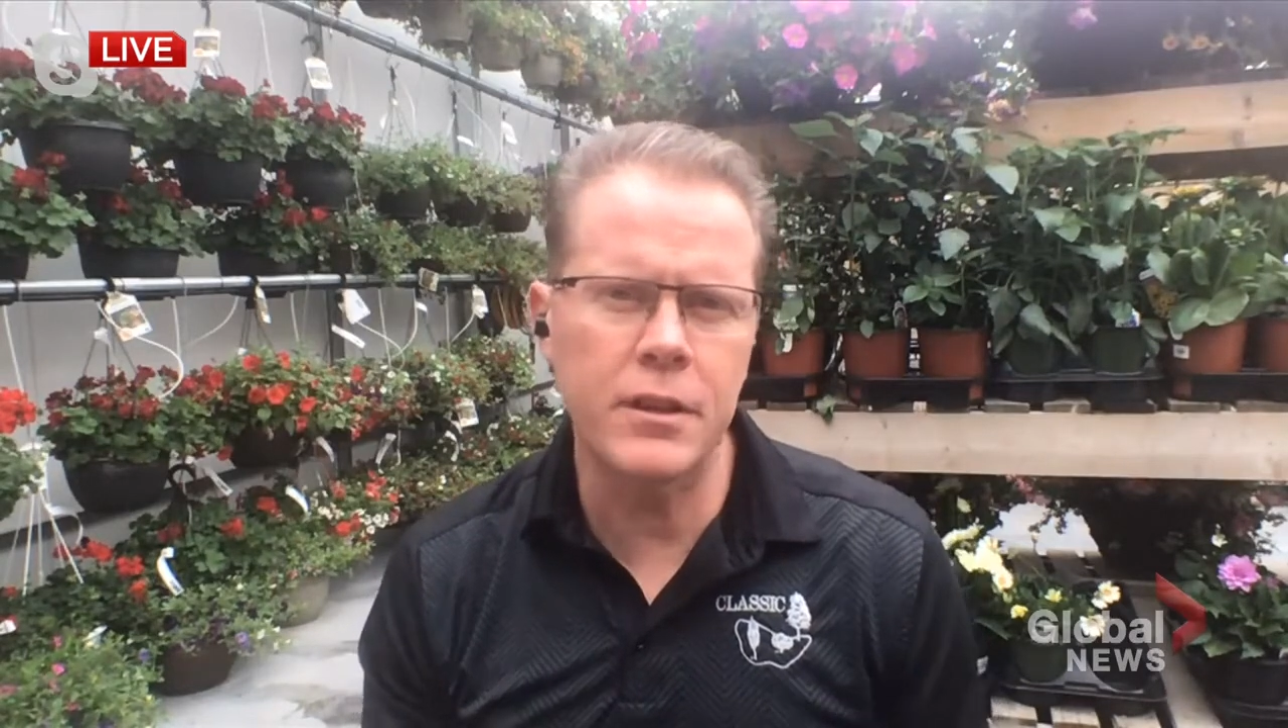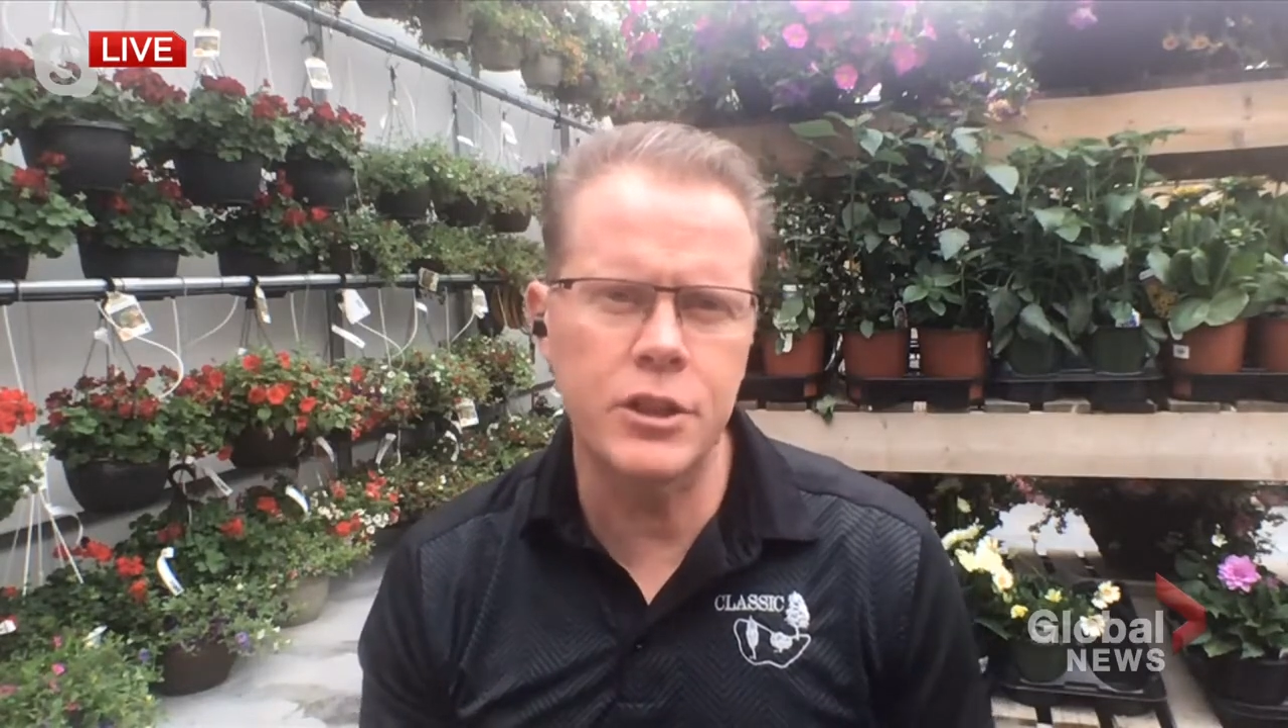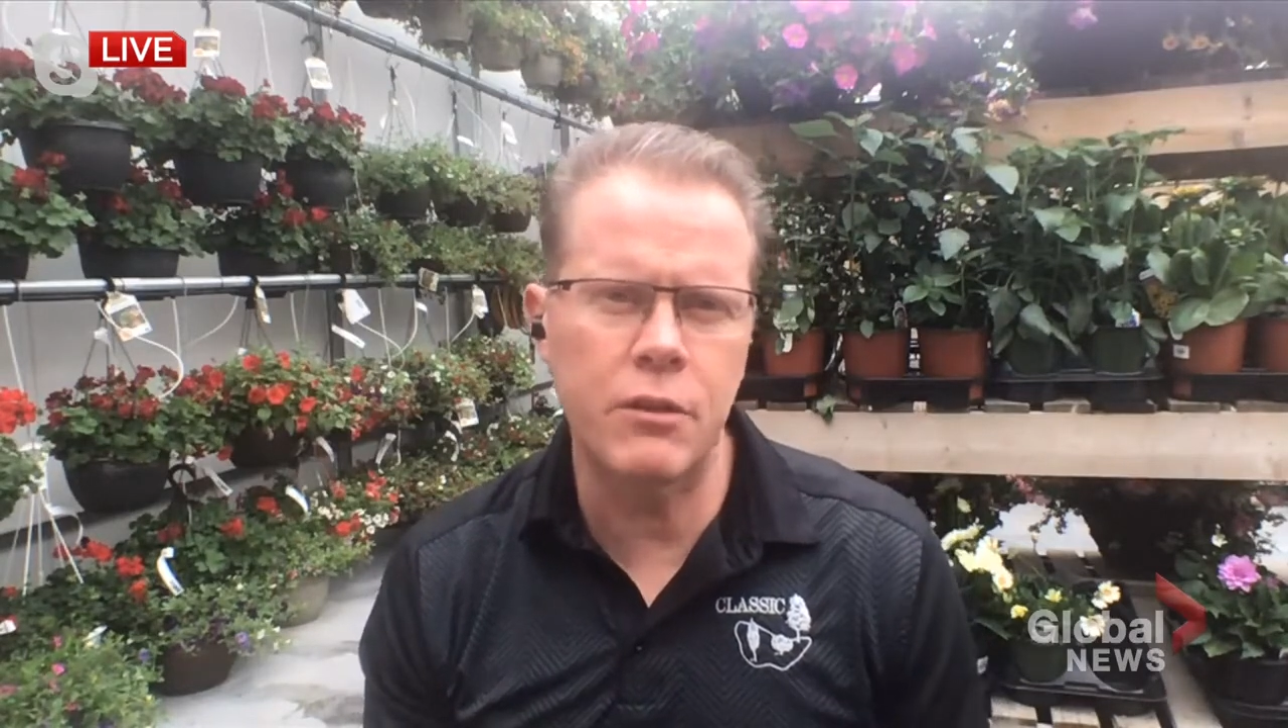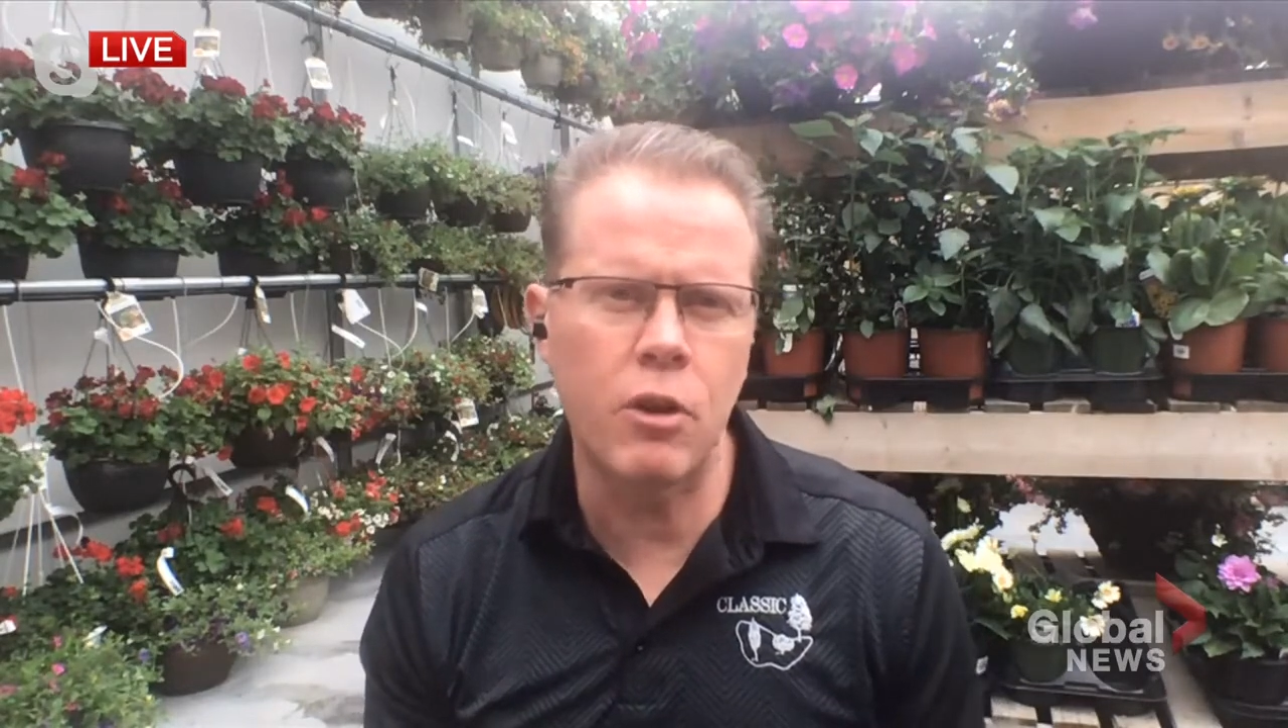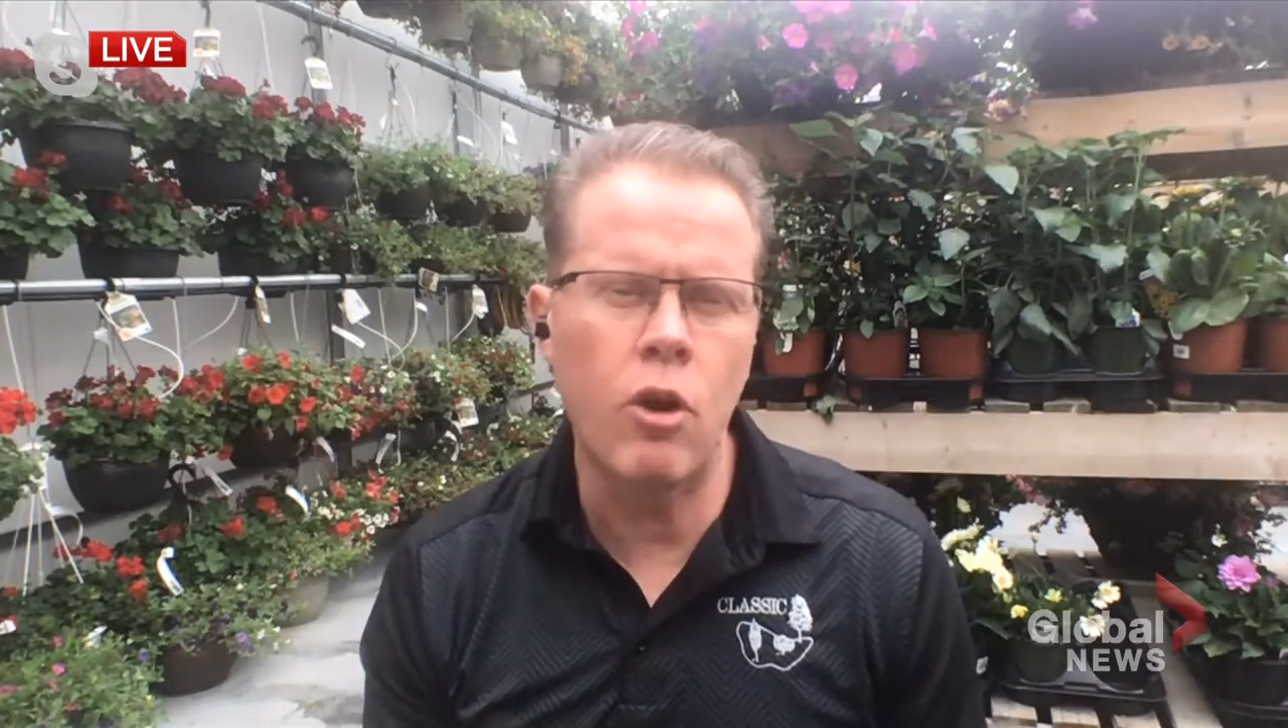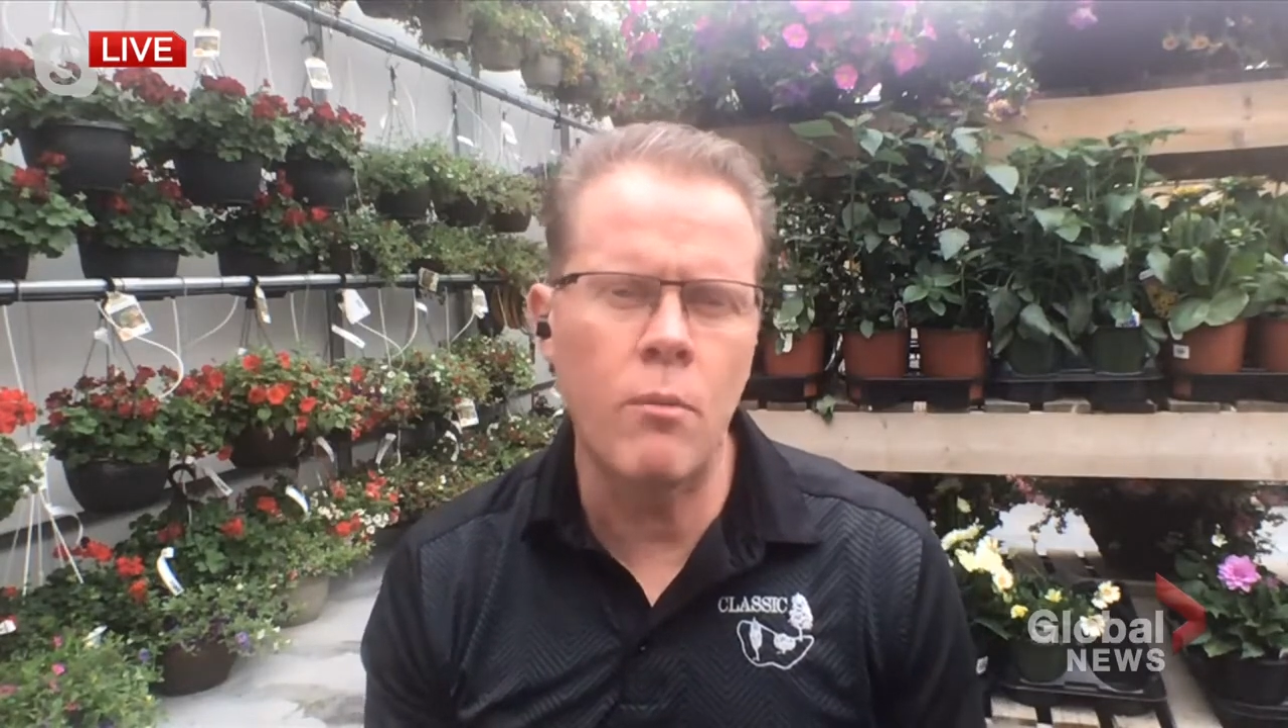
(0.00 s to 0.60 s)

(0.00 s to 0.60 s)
the general